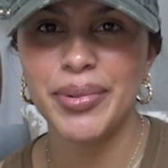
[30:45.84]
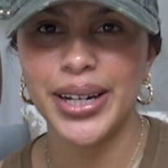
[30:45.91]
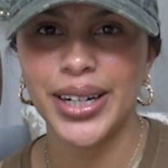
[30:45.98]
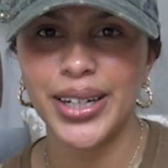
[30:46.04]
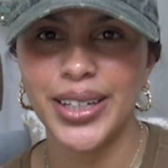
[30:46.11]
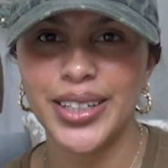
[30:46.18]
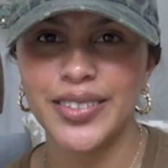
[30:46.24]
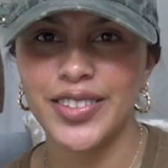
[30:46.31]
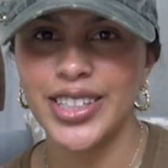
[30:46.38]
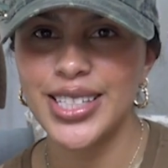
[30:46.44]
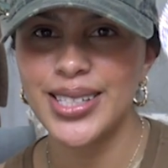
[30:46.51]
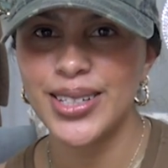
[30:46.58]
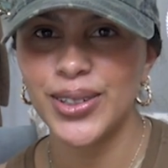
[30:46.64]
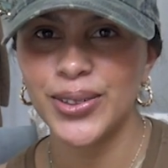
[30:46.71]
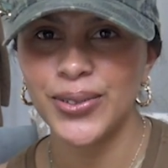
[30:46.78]
pair of
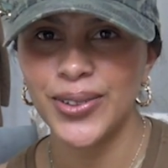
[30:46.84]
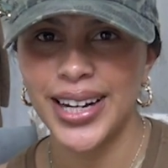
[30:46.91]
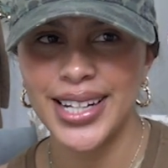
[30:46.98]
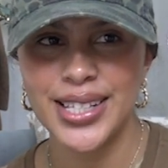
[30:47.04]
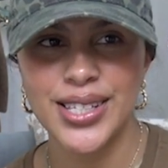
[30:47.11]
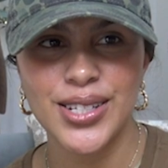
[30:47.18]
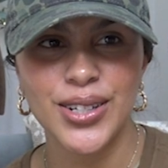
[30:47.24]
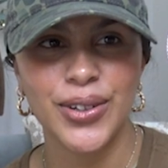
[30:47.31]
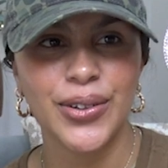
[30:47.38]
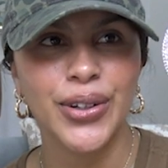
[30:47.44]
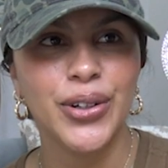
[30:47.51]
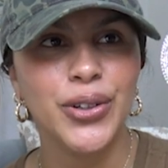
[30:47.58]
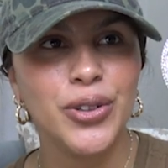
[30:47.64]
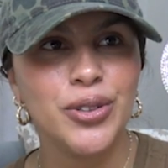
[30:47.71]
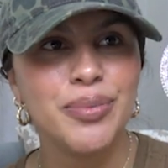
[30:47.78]
these little rhinestone
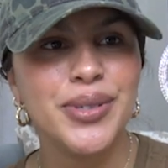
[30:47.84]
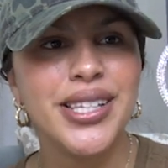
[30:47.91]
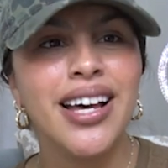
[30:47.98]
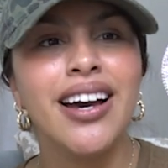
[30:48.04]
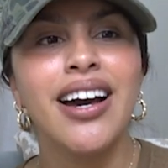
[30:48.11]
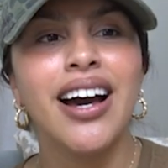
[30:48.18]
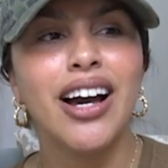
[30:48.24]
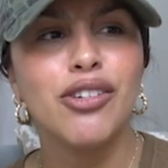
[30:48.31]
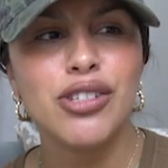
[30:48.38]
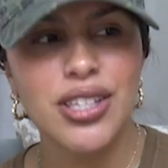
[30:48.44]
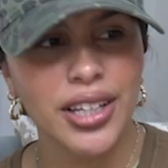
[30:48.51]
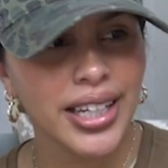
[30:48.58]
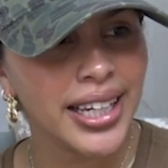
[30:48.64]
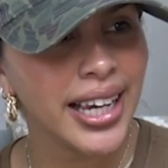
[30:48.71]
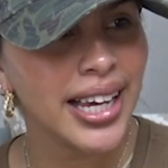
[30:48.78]
hoops. I was
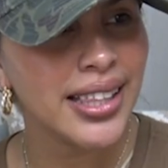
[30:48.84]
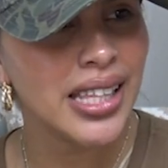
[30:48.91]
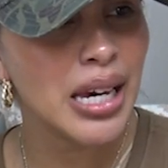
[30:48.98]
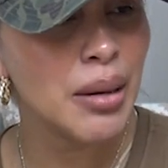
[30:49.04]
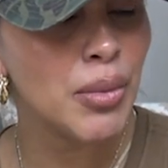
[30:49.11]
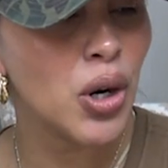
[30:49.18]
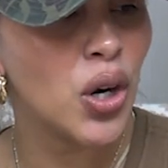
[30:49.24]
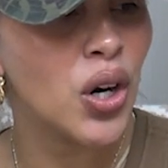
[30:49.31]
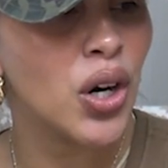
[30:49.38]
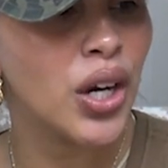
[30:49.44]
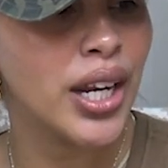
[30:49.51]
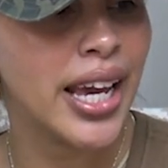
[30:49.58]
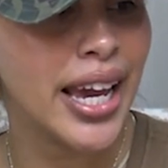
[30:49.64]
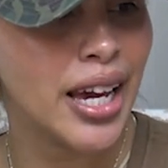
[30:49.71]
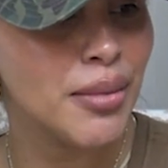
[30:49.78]
looking at them
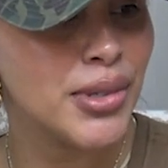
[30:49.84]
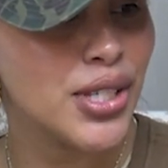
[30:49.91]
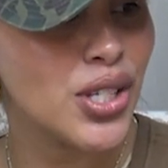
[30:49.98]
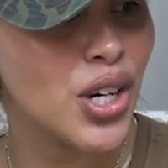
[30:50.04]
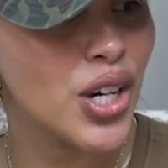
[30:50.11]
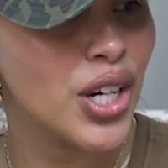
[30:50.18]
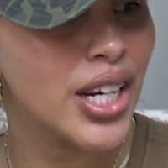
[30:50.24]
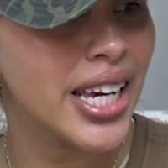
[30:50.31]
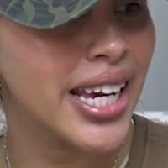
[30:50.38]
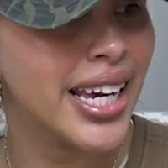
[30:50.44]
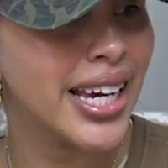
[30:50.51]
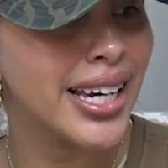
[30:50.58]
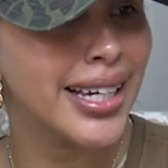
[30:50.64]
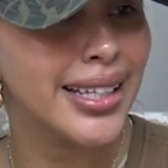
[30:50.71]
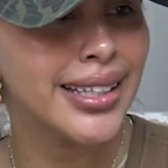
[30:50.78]
on Amazon
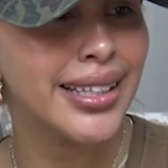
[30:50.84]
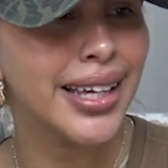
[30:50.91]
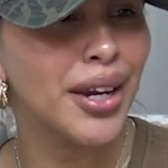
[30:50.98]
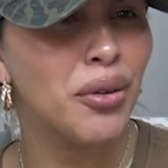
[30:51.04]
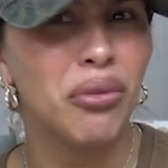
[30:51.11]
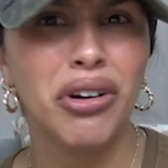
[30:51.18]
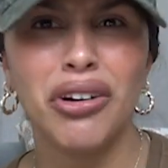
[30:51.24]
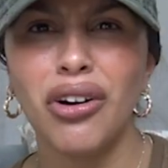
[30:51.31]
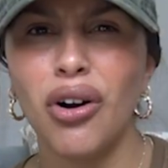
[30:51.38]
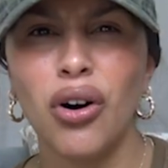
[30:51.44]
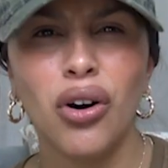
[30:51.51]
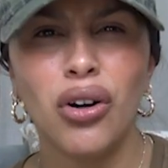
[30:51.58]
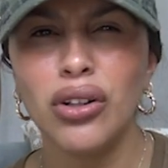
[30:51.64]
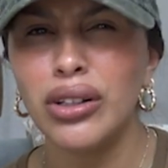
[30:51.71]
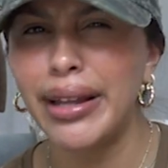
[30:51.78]
and they were
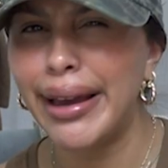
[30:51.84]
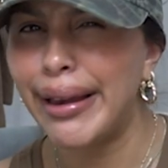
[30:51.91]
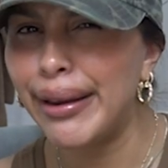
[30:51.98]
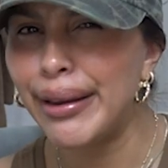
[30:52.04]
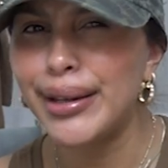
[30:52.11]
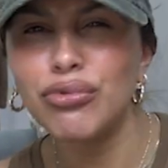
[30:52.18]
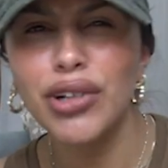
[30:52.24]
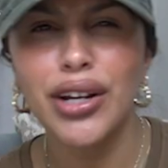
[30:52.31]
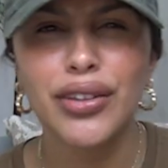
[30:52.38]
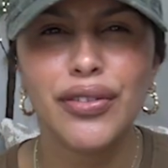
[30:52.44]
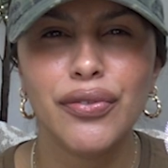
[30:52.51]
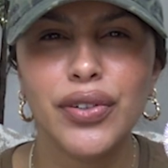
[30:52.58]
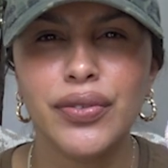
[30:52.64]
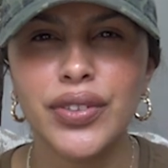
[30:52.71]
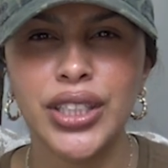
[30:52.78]
all like around the
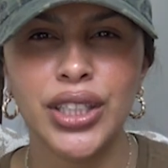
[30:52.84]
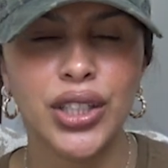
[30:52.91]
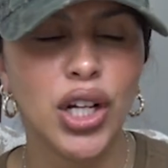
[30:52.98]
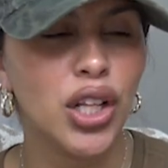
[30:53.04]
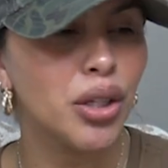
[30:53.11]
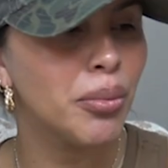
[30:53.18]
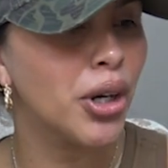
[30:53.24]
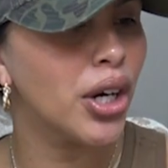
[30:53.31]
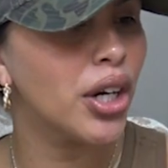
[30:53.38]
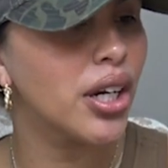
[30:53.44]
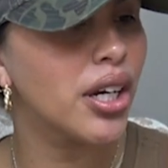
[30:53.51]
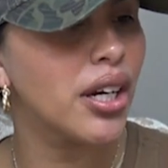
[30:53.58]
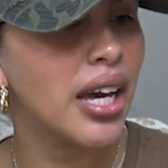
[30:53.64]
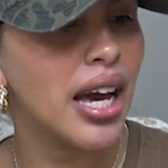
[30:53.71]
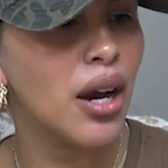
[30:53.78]
$15
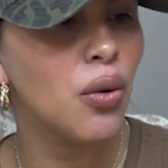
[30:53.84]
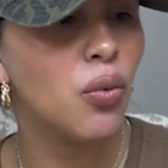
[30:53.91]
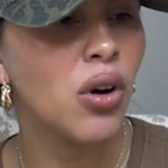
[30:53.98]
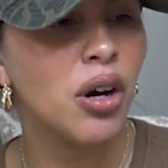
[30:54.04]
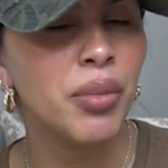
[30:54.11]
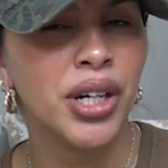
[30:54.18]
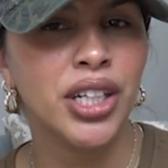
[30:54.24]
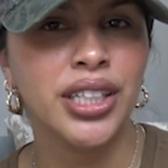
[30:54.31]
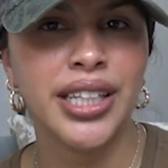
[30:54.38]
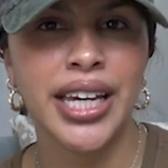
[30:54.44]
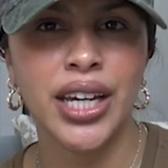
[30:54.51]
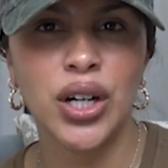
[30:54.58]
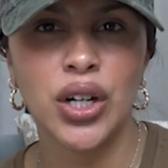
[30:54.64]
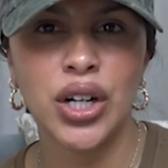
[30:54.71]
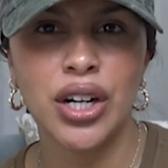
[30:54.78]
mark. At Walmart,
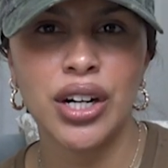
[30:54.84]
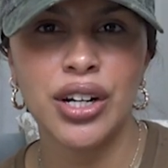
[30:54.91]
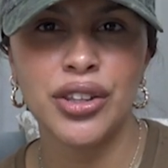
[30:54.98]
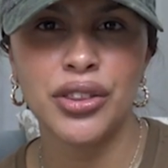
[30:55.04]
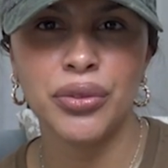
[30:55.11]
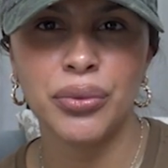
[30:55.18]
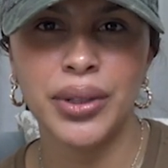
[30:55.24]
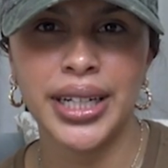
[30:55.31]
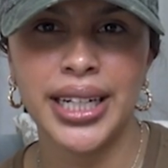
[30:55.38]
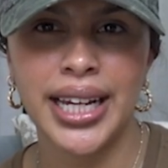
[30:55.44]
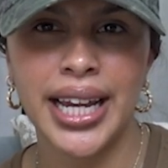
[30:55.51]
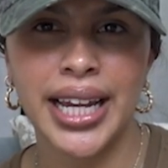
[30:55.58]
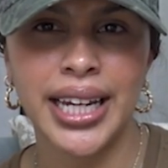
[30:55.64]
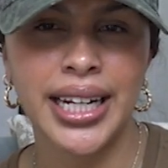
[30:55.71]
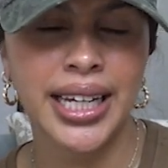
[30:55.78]
they are
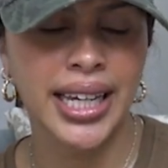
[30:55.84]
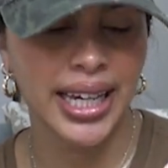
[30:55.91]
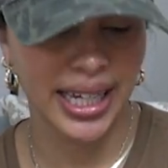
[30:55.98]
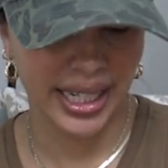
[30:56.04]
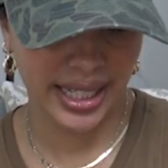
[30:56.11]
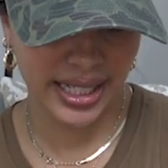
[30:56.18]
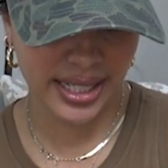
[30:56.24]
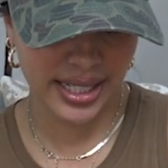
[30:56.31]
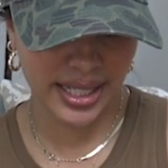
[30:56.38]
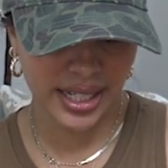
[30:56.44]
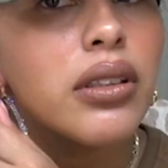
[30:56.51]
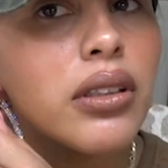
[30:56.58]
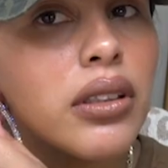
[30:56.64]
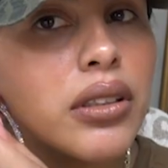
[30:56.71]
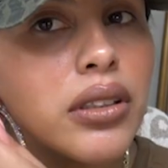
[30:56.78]

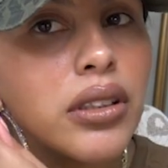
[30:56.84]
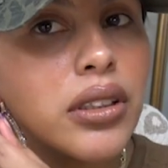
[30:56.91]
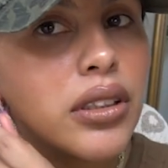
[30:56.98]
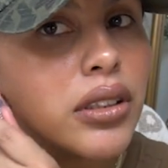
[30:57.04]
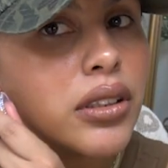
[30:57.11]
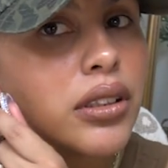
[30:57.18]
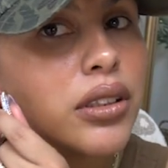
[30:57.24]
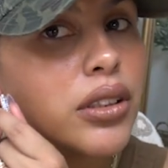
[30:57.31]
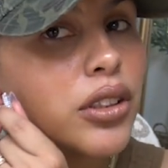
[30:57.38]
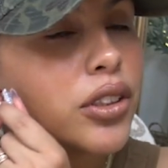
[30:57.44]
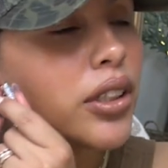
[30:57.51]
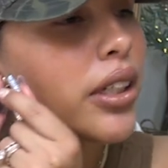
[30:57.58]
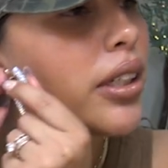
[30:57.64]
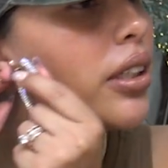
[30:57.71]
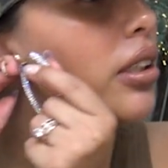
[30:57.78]
$3.88. Let's just
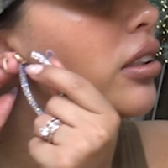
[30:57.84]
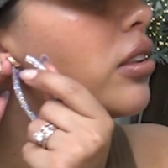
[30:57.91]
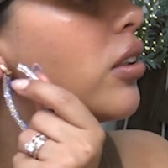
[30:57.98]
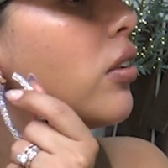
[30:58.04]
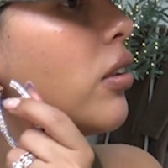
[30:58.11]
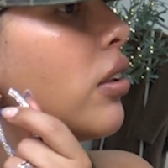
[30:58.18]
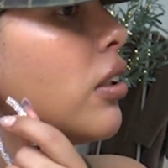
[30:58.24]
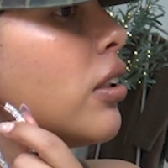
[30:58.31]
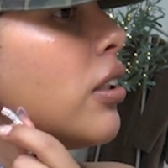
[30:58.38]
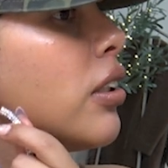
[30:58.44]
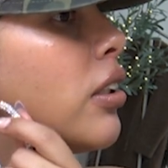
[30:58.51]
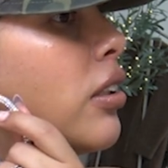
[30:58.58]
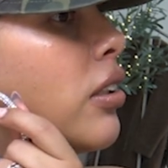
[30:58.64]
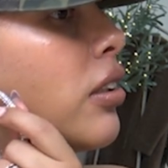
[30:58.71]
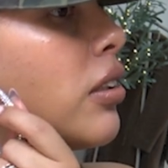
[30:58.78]
try this
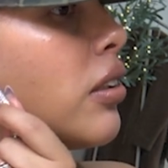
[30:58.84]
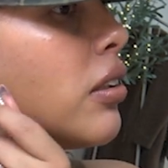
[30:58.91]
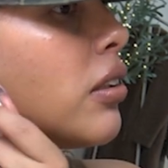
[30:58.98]
on.